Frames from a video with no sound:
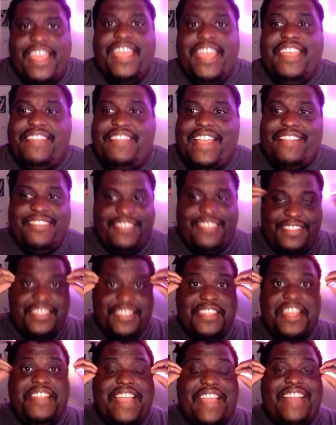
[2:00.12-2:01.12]

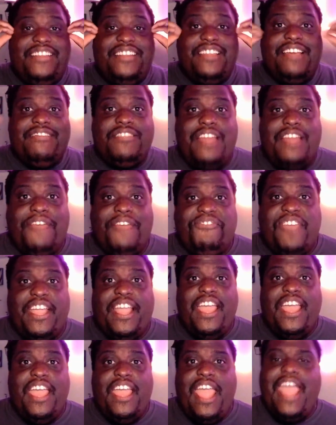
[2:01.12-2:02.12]
That does nothing.
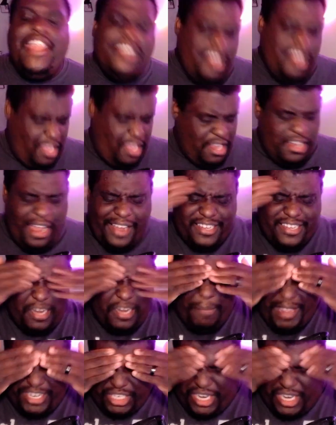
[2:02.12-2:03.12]
And not to
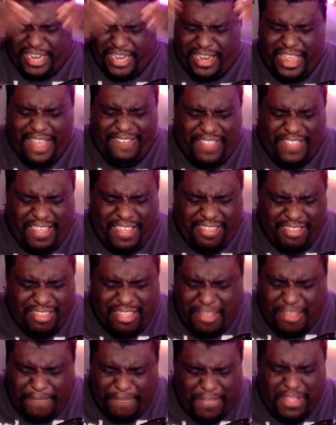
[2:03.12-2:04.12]
mention, this is
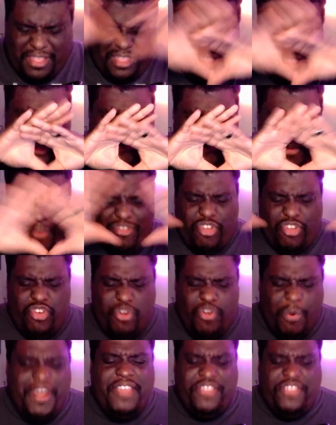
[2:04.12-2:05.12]
the most
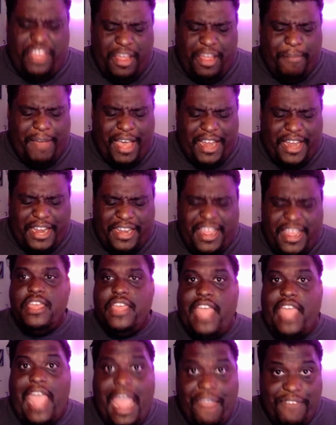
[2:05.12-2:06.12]
annoying thing about it.
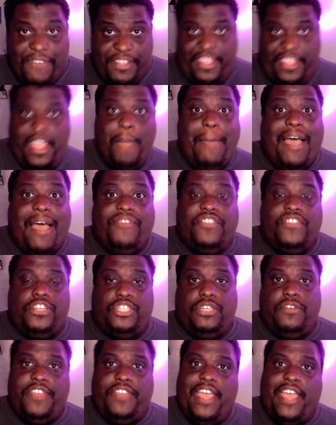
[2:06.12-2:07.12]
Everything about this show, The
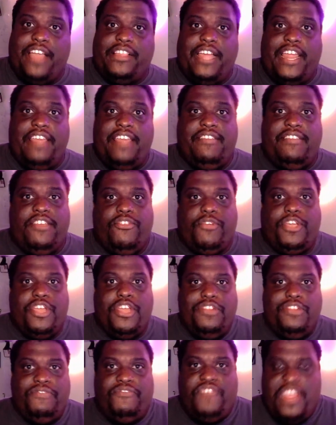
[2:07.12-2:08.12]
Acolyte, is either
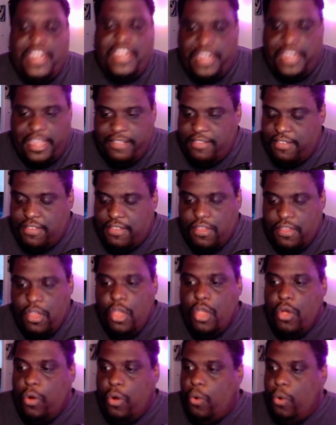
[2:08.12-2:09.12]
convenience,
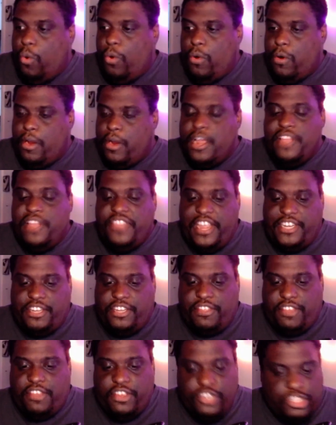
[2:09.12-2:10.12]
or they just
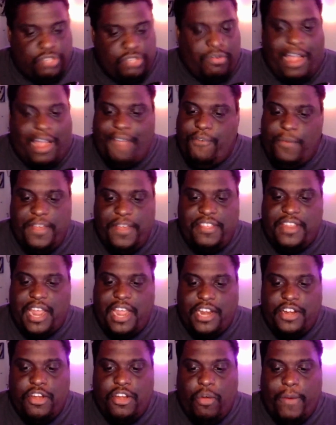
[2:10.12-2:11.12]
contrive a reason out of
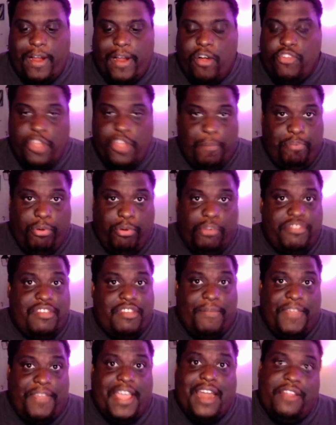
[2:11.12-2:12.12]
nowhere, or they pull something
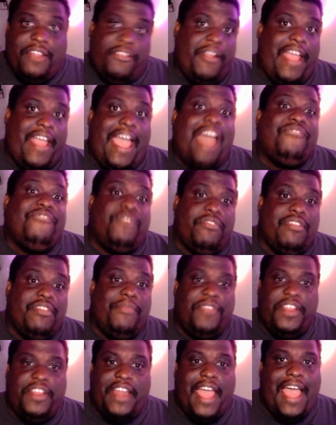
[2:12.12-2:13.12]
out of their hat for something to
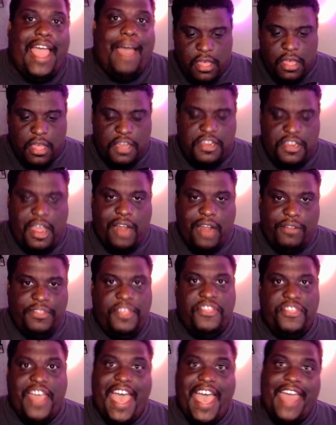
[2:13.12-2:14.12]
happen. Not only
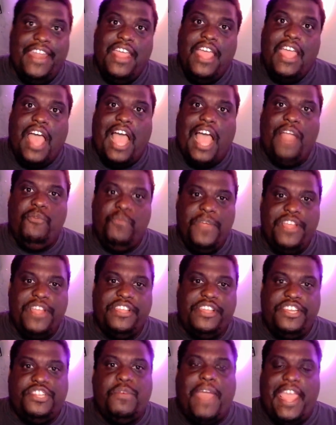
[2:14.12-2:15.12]
that, I really do
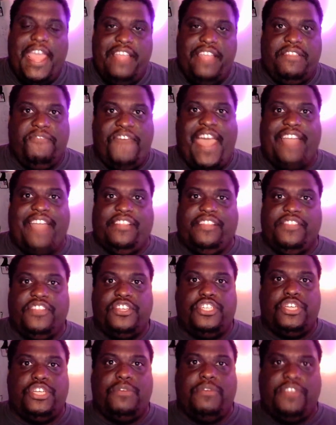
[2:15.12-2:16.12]
hate the fact that this show
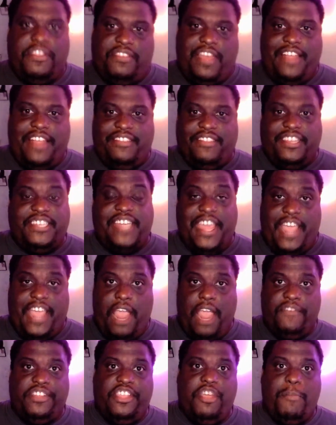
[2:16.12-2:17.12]
decides to take
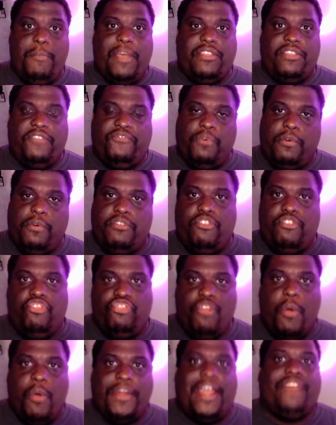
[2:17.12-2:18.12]
everything about the Force and throw it
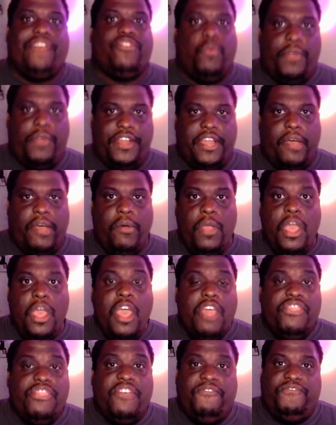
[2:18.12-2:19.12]
out the window. The
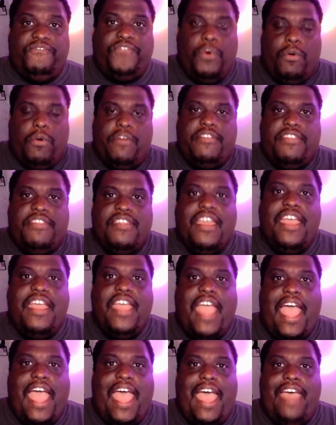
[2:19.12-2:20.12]
Force
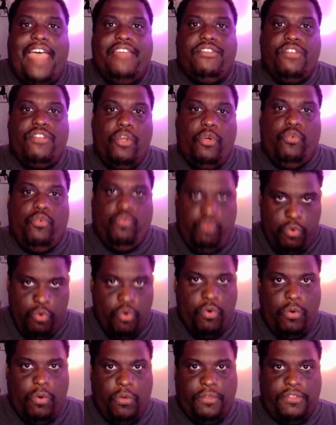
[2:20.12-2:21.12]
has
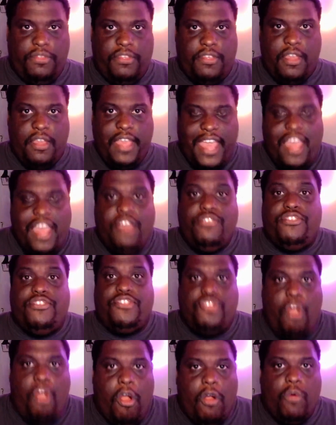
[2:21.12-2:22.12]
rules.
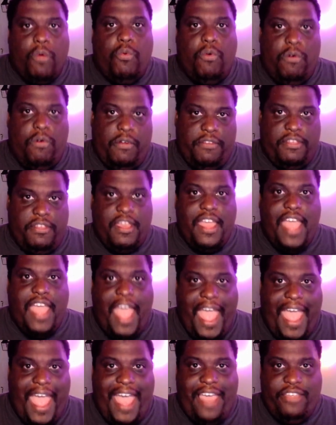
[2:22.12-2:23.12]
Star Wars
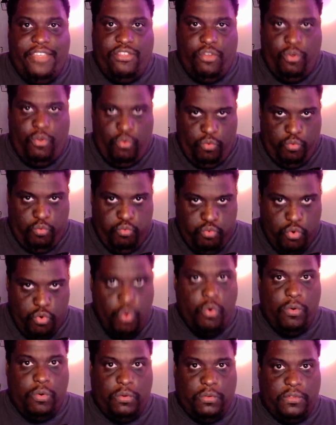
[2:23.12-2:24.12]
has
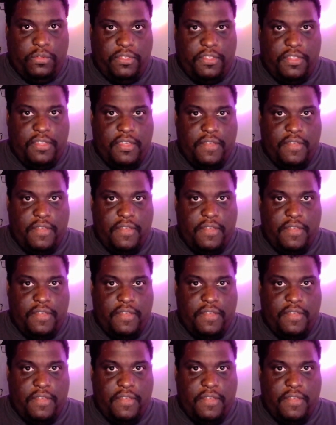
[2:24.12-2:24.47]
rules.